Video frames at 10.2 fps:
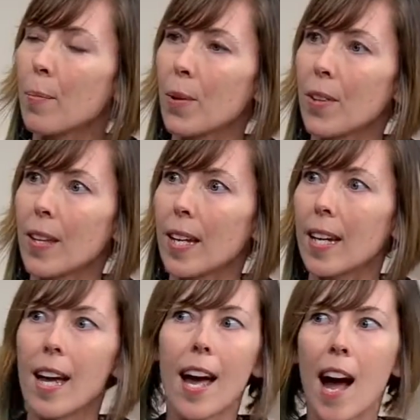up with a
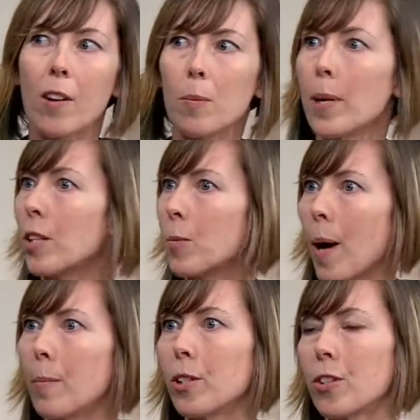how to pitch
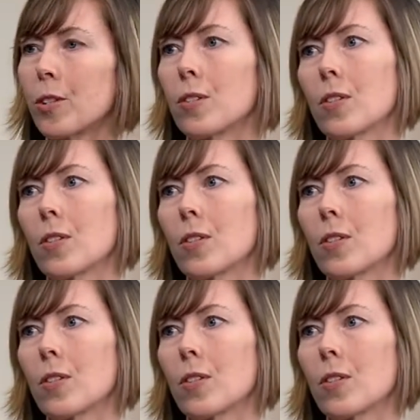publishers.